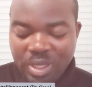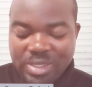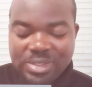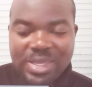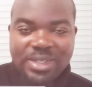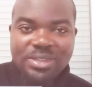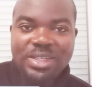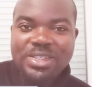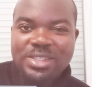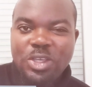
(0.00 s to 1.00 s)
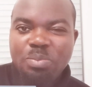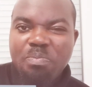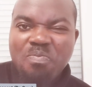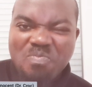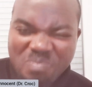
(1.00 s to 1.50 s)
is that there's a
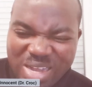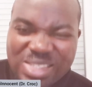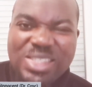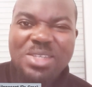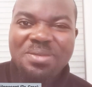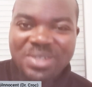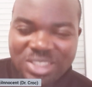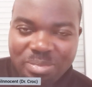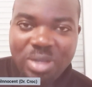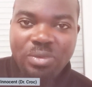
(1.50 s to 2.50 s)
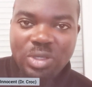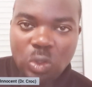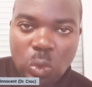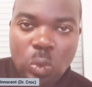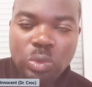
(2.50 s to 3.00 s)
massive respect for the
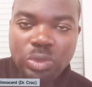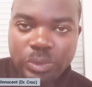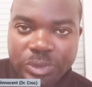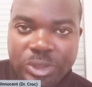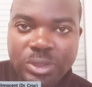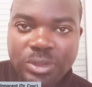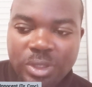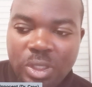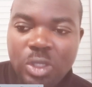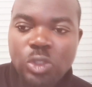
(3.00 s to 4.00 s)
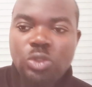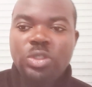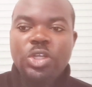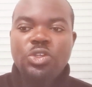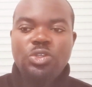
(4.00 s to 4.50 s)
old OGs. So
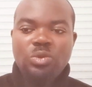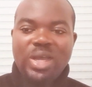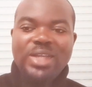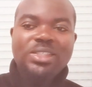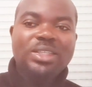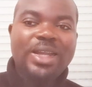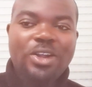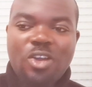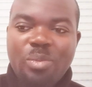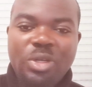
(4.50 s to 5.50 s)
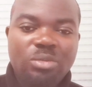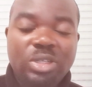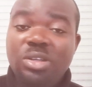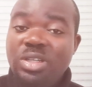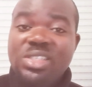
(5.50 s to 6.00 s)
the new artists that are coming up,
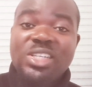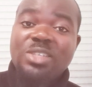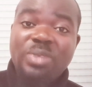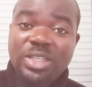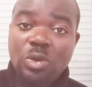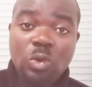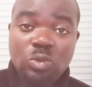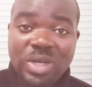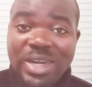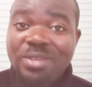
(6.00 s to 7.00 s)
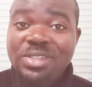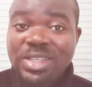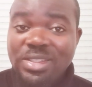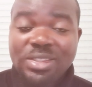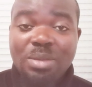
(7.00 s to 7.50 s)
they don't disrespect the old ones that have
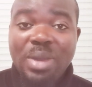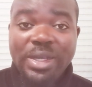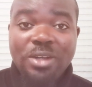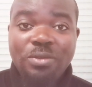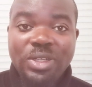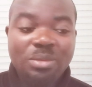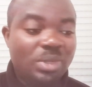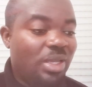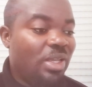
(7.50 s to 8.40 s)
set in the background for them.